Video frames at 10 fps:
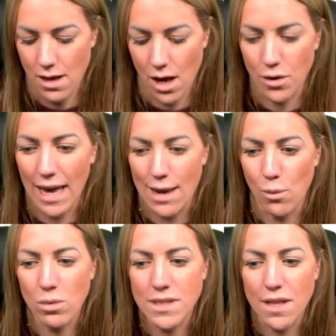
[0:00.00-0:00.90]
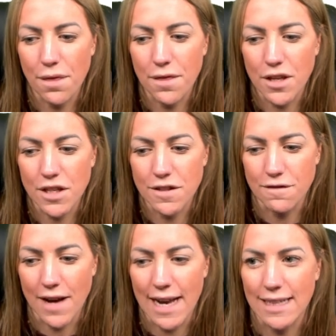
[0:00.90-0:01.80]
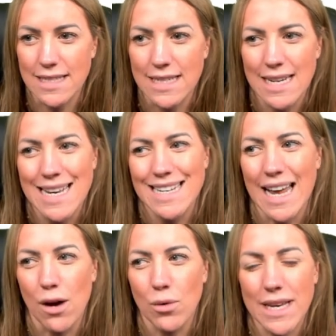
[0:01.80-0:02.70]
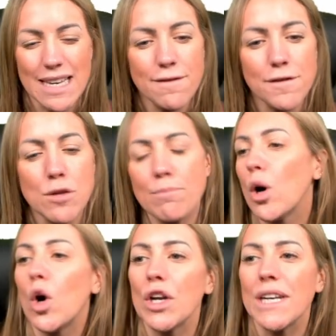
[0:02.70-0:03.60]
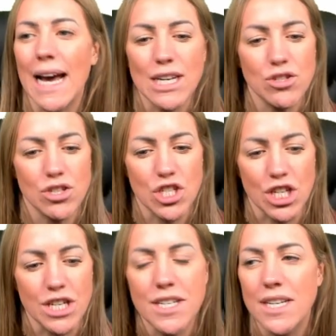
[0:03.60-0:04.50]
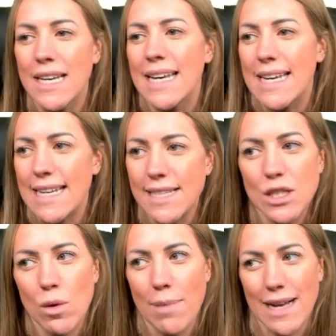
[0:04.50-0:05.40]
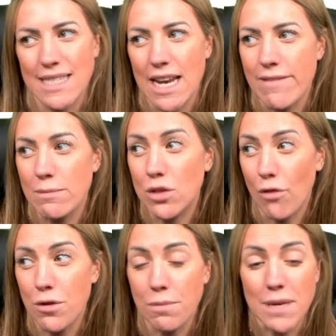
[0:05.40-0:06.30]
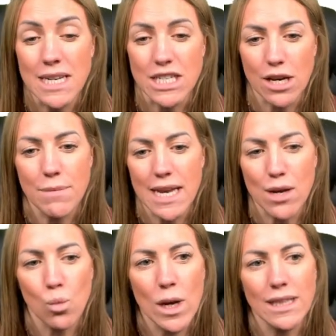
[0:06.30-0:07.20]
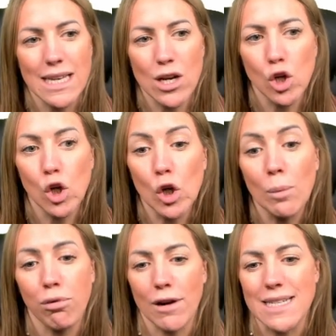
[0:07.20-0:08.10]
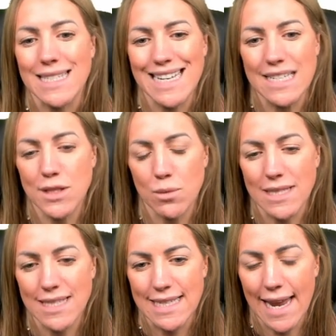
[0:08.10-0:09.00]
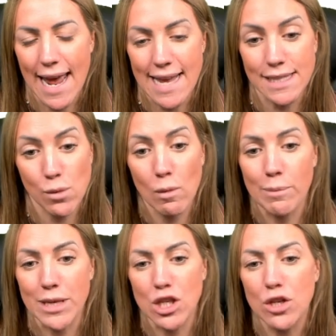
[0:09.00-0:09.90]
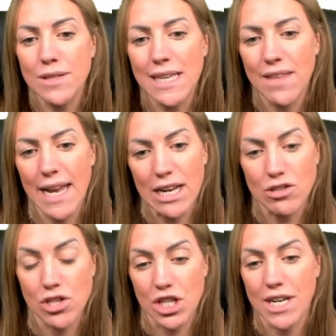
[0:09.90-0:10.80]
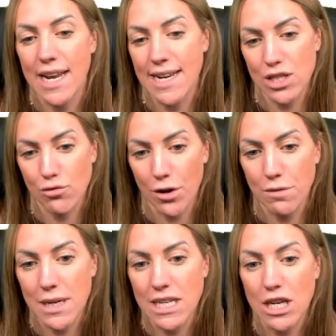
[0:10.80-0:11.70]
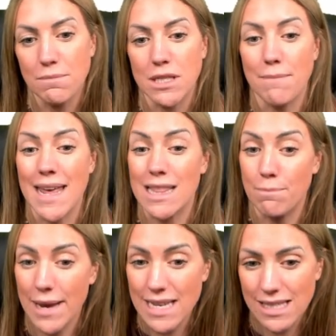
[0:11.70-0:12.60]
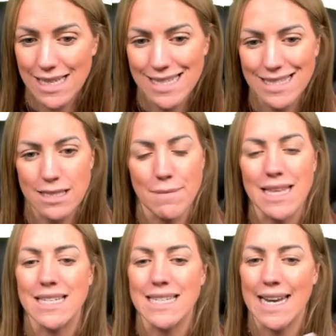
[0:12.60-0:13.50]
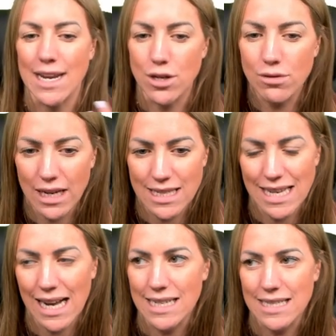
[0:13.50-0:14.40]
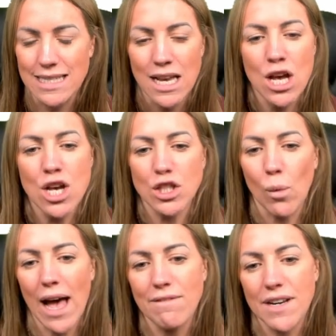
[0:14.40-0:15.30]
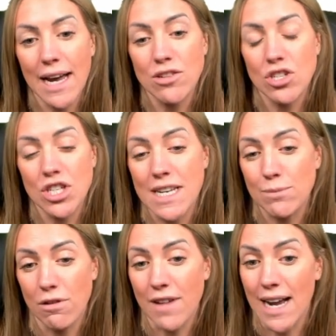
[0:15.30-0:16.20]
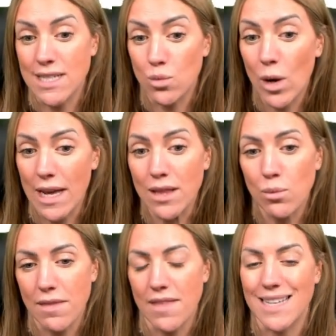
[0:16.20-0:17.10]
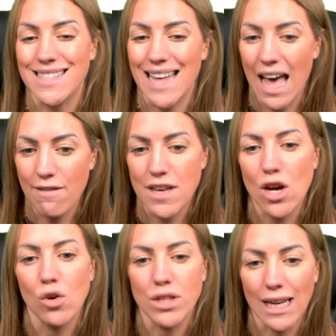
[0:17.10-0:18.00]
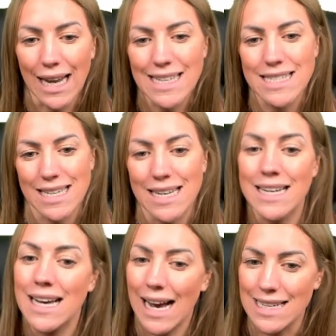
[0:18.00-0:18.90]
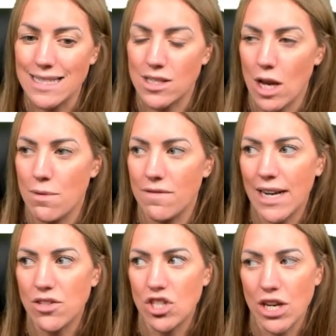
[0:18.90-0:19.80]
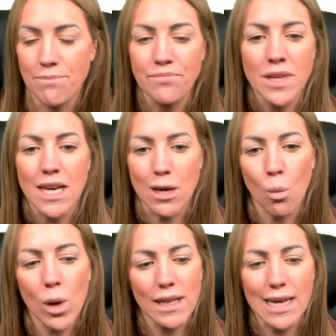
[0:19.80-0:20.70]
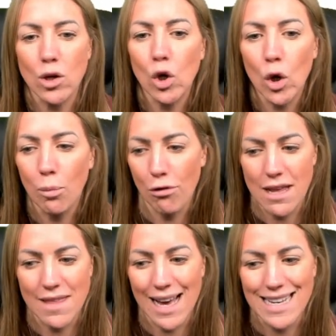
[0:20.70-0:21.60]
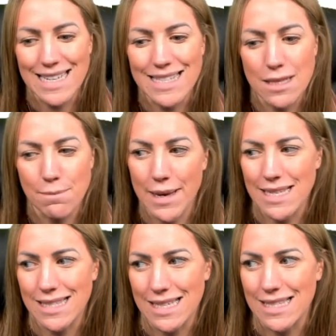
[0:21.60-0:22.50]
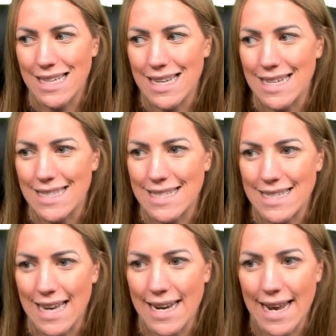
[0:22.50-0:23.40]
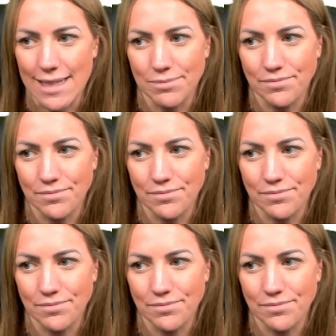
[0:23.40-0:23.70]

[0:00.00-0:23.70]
Okay, what was the third fact? Now, if you put nitrogen into a bacterium's growth medium, it will incorporate it into its DNA. So it will be using the nitrogen in its growth medium to make the bases, to make the DNA nucleotides. So whatever nitrogen it's provided with, whether that's the heavier or the lighter isotope of nitrogen, it will incorporate that into the bases in its DNA.